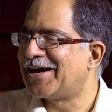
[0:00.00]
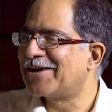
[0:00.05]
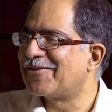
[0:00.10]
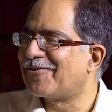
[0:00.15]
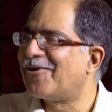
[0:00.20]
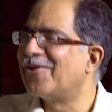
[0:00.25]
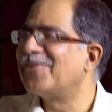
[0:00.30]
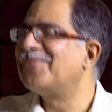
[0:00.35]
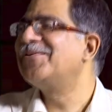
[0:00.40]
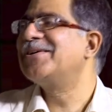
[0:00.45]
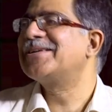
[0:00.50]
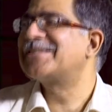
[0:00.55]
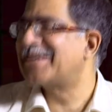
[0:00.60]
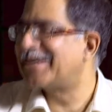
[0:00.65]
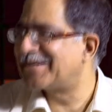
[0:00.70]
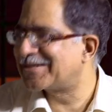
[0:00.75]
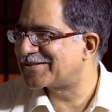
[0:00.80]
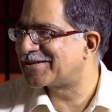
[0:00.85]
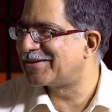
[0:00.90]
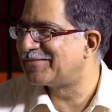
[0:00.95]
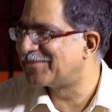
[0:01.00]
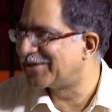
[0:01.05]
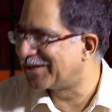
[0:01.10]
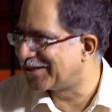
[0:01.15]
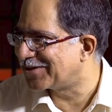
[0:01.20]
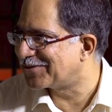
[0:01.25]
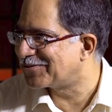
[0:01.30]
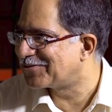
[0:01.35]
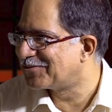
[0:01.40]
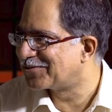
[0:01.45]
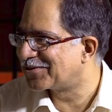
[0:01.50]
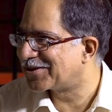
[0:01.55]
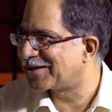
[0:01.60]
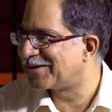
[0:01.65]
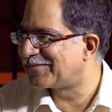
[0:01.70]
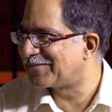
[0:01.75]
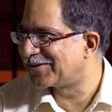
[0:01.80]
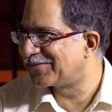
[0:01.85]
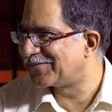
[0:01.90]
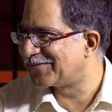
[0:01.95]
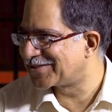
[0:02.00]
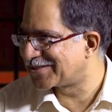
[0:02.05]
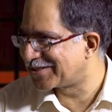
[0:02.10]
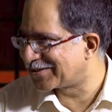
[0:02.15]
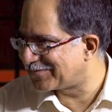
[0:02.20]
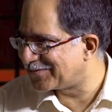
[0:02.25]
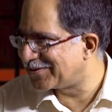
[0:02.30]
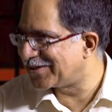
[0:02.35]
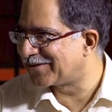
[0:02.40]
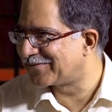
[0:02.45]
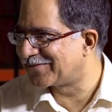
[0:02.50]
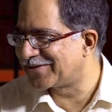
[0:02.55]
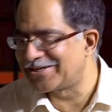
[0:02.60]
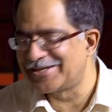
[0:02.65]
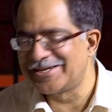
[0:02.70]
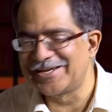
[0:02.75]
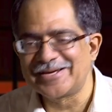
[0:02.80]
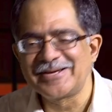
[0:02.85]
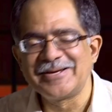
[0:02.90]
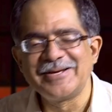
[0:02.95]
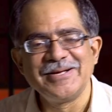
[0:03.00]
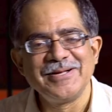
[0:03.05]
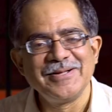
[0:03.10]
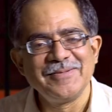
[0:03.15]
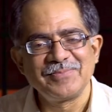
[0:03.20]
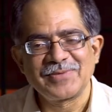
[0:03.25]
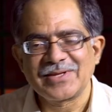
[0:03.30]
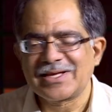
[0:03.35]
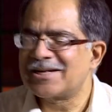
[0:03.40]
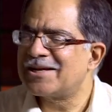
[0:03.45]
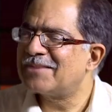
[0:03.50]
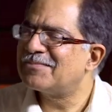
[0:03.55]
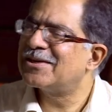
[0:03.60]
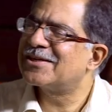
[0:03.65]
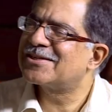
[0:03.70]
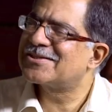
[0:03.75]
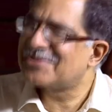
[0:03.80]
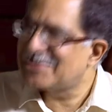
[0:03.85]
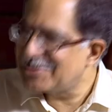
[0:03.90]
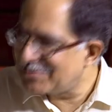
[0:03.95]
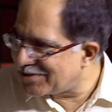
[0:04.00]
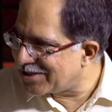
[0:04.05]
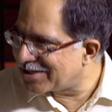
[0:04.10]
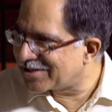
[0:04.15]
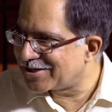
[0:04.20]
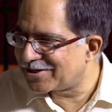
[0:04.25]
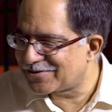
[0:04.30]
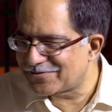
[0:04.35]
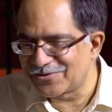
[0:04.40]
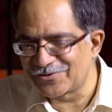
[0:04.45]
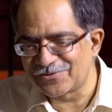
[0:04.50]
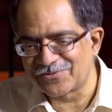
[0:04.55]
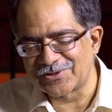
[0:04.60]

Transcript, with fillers: I always had somebody who would mm. come and visit me every day. And I'm extremely grateful